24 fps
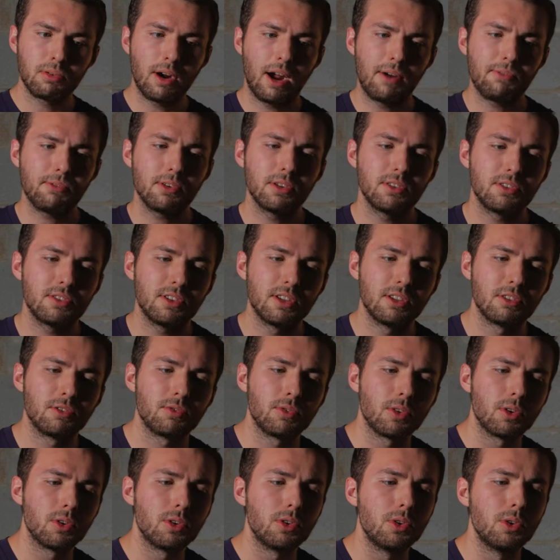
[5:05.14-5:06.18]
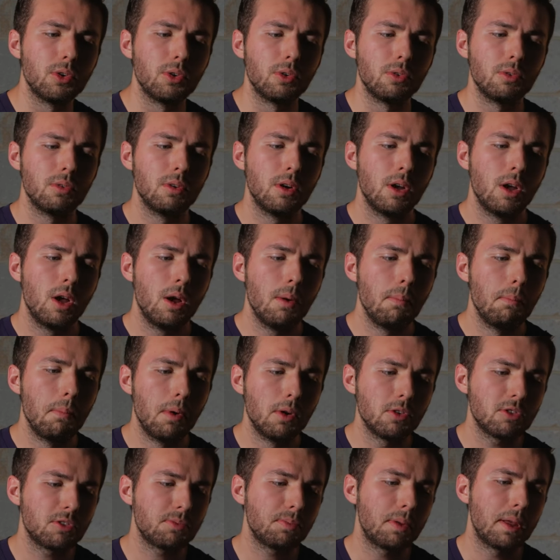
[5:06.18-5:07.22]
preferences for who
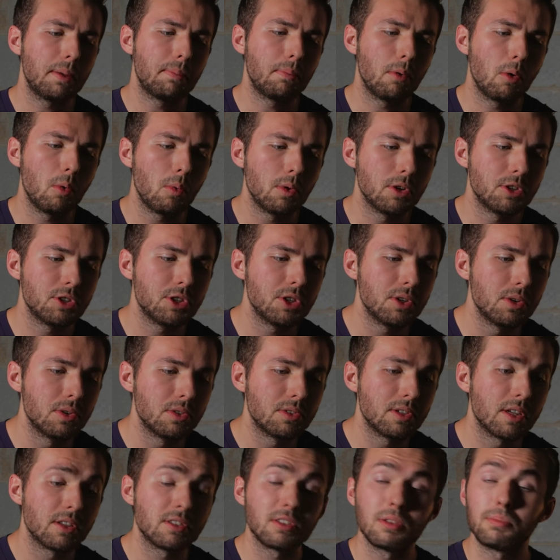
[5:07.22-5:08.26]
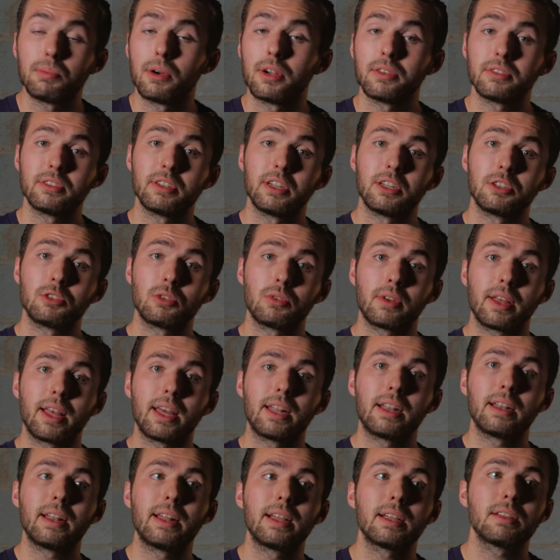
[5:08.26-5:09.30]
most people would choose as the presidential
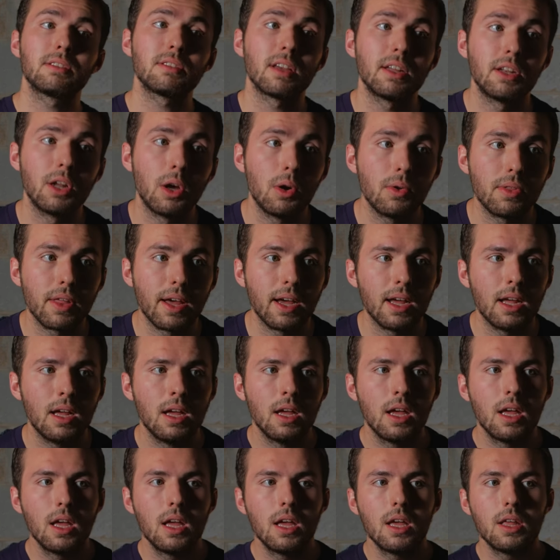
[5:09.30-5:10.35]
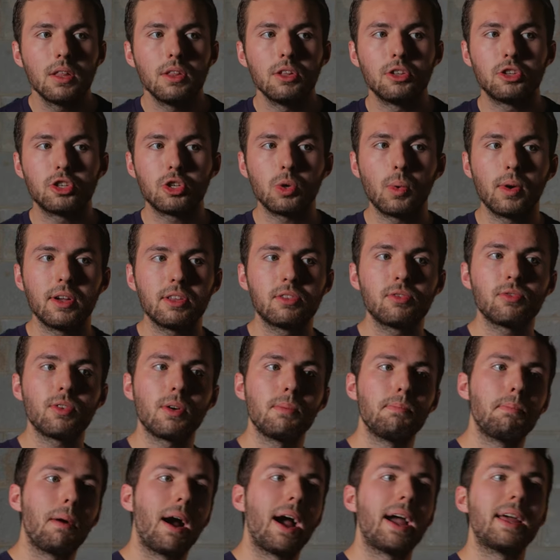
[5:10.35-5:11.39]
candidate. Because I know that the choice
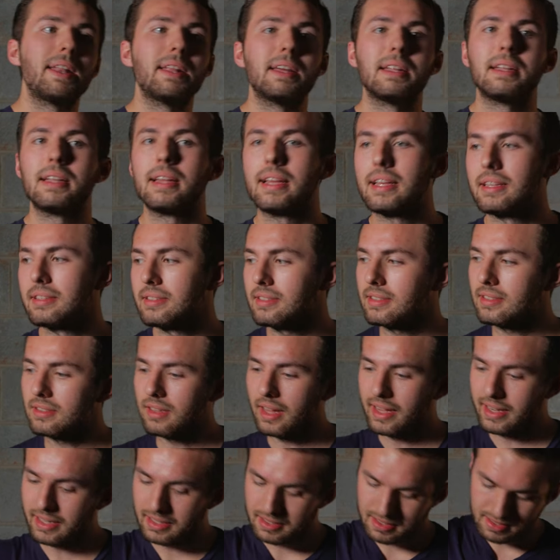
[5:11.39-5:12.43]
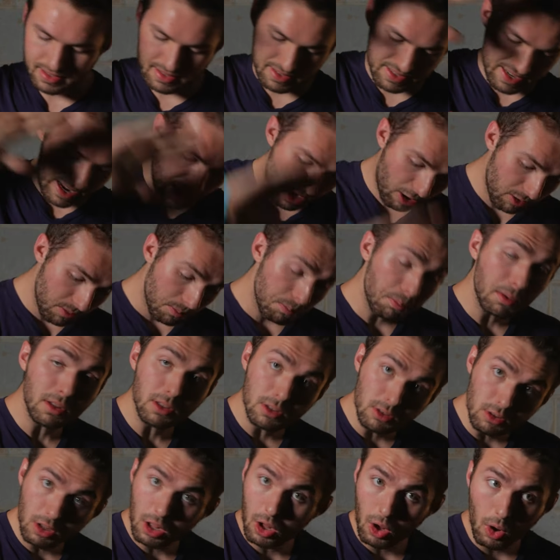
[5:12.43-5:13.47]
for Biden is like down
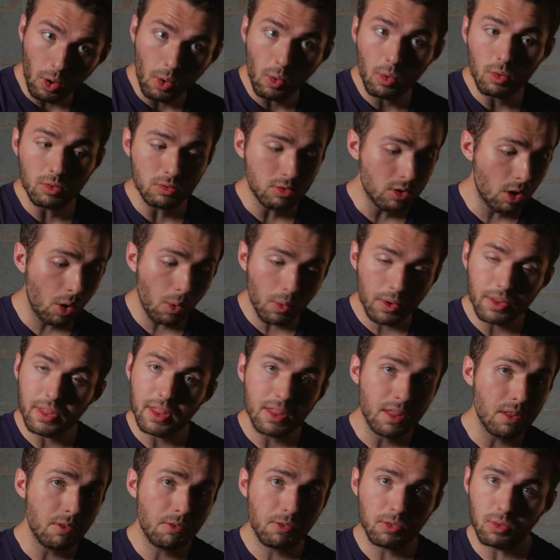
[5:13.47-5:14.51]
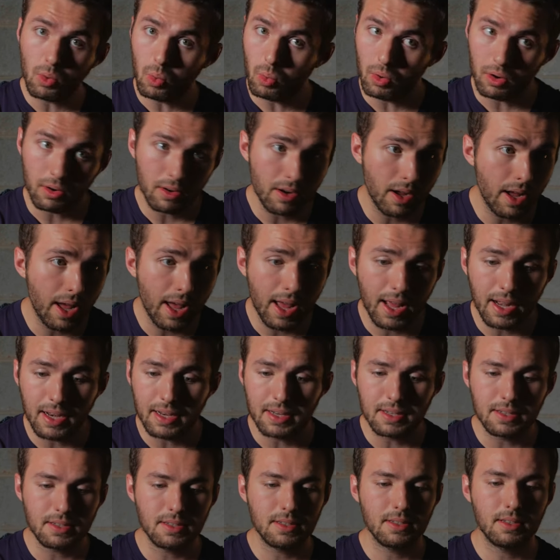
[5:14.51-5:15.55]
below, lower than the floor.
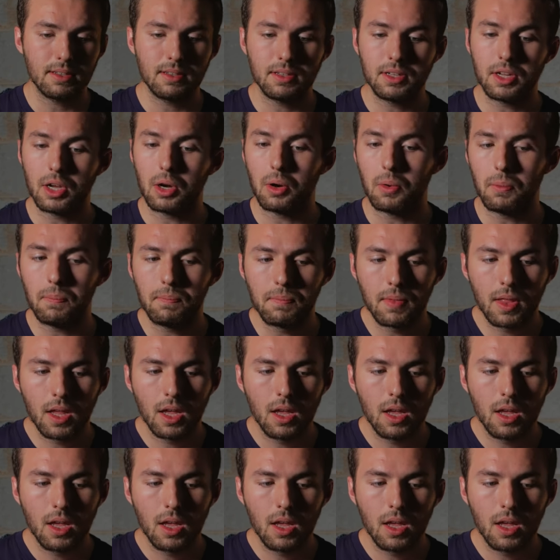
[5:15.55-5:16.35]
And, you know,